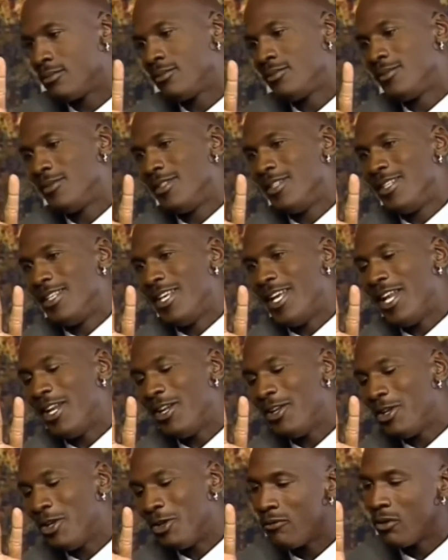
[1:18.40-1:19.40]
I
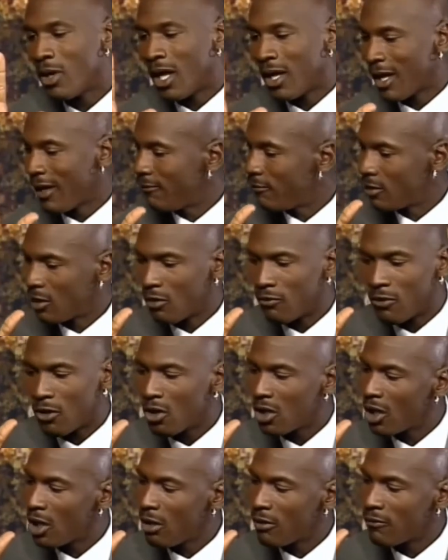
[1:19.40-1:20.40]
don't know. I have
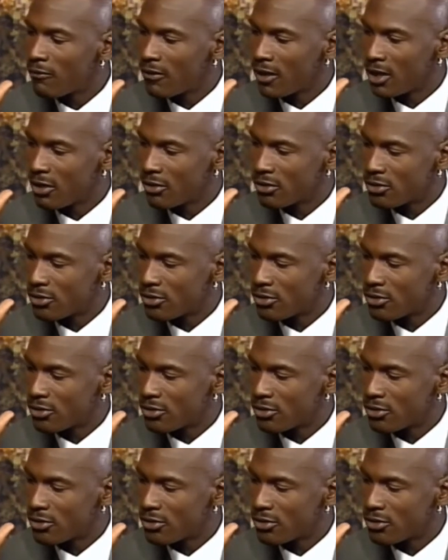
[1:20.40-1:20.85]
very long fingers.